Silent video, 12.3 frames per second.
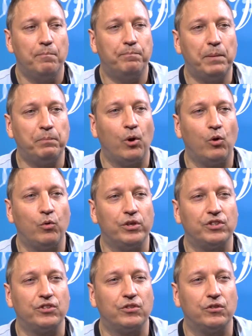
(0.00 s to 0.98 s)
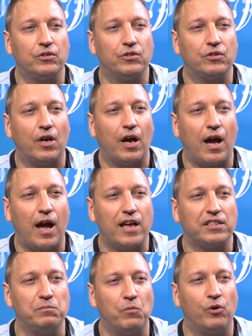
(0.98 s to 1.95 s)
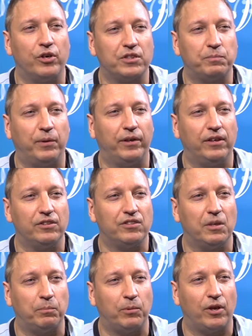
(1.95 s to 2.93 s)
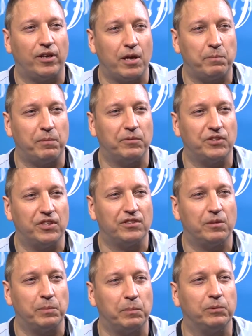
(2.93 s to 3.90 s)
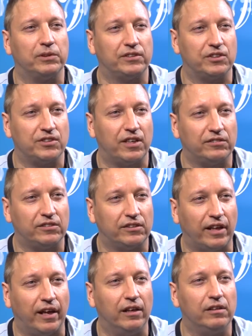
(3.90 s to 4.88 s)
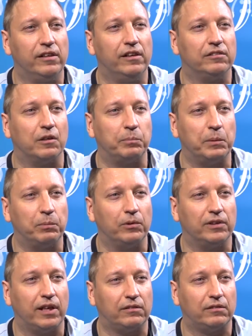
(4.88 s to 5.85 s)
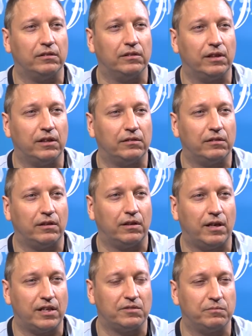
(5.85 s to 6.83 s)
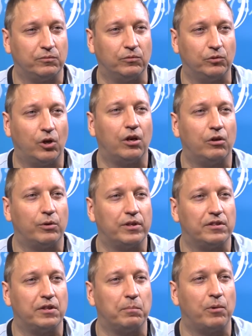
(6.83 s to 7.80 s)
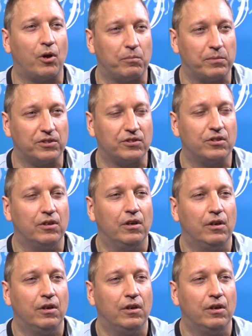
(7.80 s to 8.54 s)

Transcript: people which has more experience deploying IPv6, the people that started earlier, the people that has done already deployments